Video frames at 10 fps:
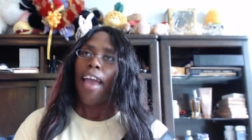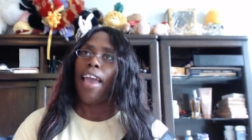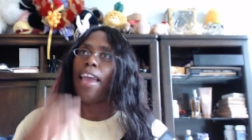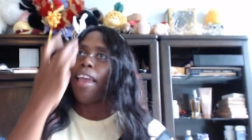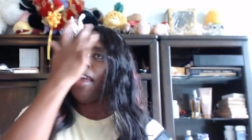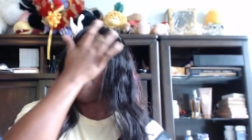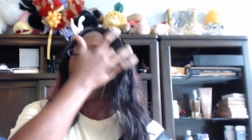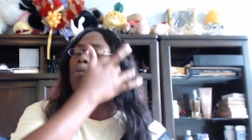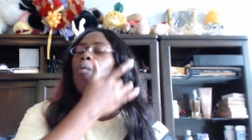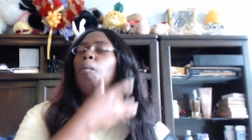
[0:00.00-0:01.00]

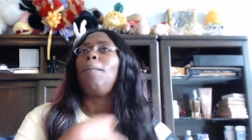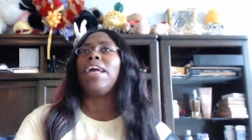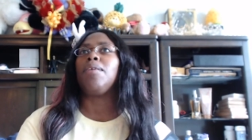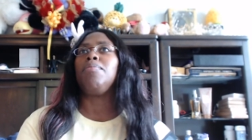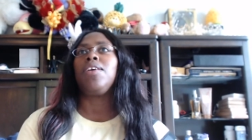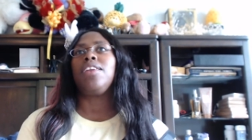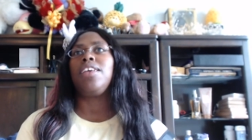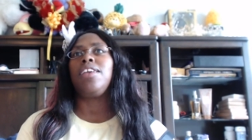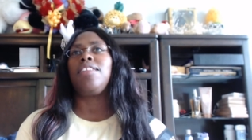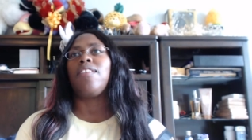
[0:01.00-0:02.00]
And my
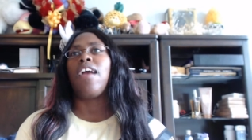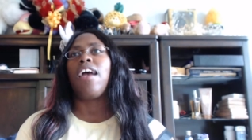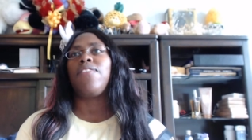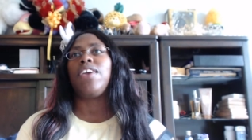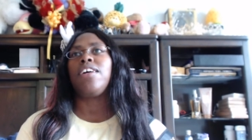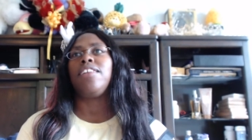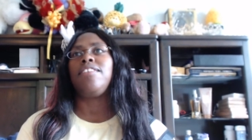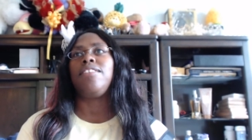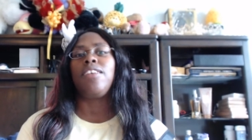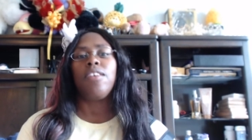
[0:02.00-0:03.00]
community, they're having a
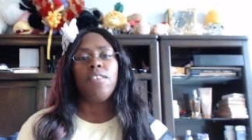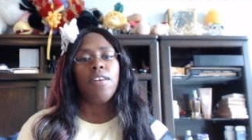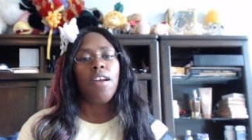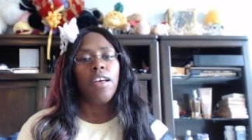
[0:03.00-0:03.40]
dinner,